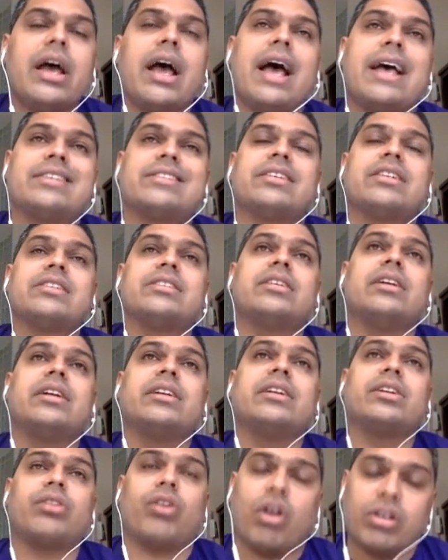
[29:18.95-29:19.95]
As a
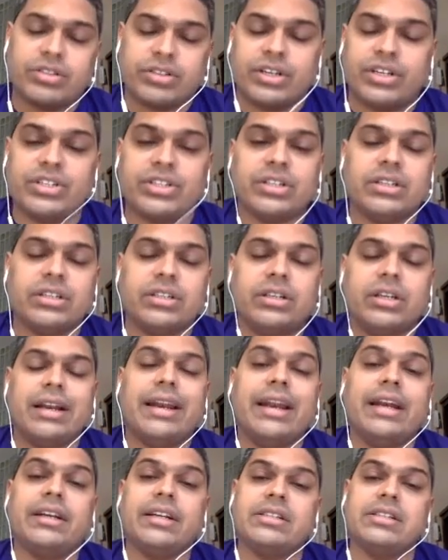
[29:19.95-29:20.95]
result, cross-region
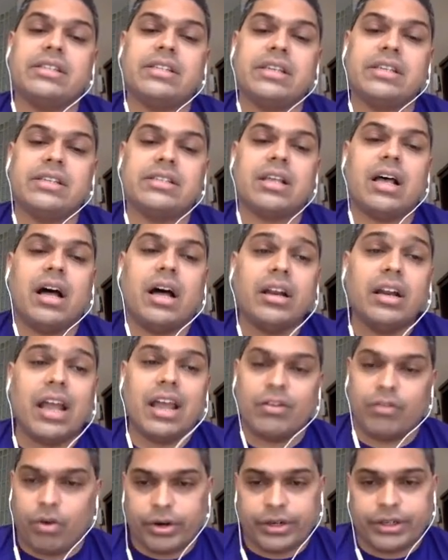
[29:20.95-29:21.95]
latencies are
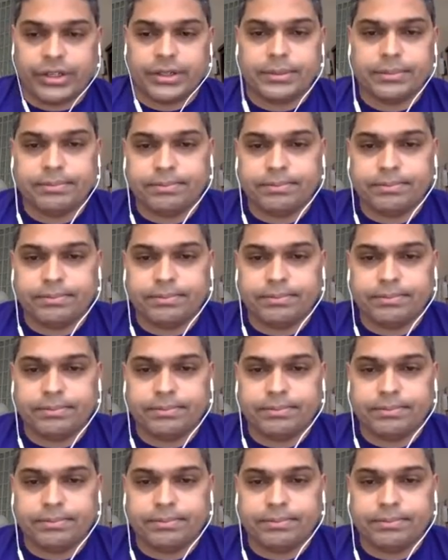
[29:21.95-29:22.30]
avoided.